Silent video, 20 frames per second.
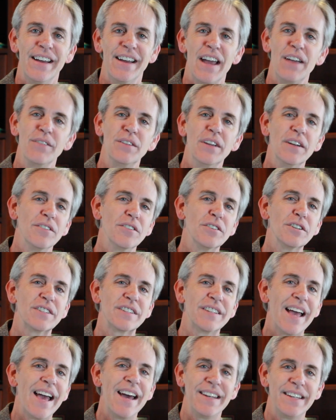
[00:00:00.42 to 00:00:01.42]
Have you ever
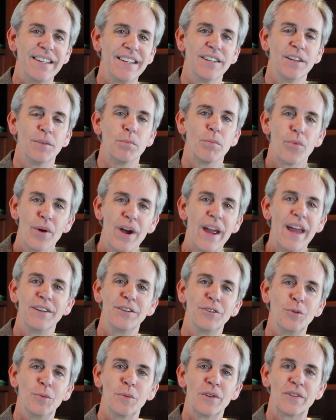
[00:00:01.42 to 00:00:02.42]
sat in a brand
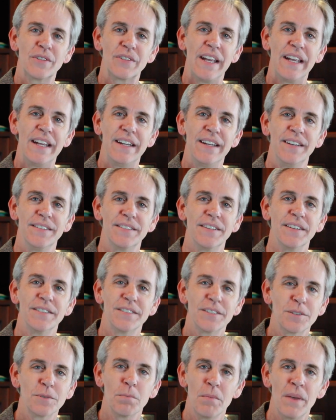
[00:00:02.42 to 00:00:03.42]
new Mercedes and
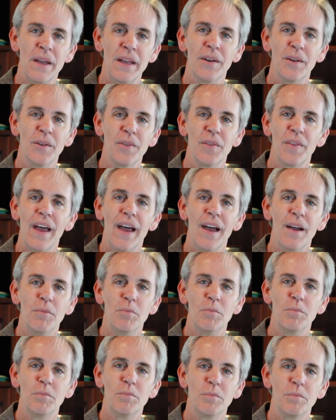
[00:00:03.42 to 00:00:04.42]
smelled that
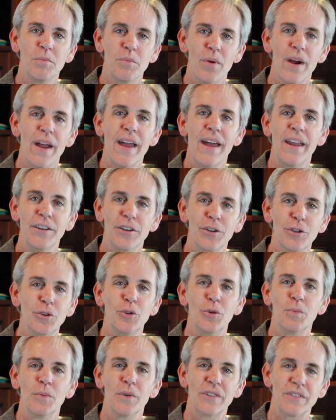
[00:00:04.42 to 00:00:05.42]
brand
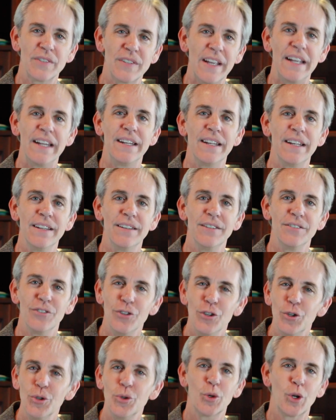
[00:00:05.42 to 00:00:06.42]
new Mercedes
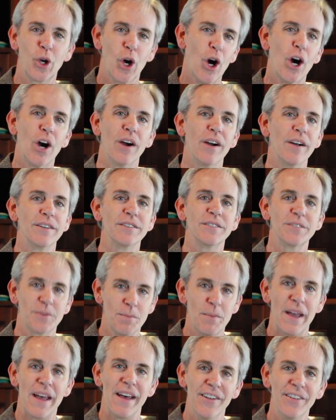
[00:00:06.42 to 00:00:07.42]
new car
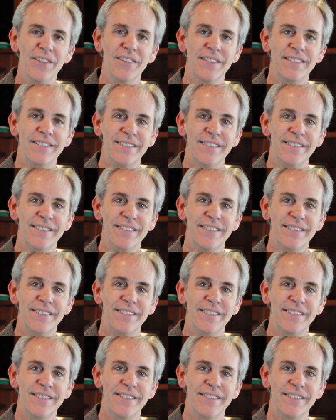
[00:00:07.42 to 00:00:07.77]
smell?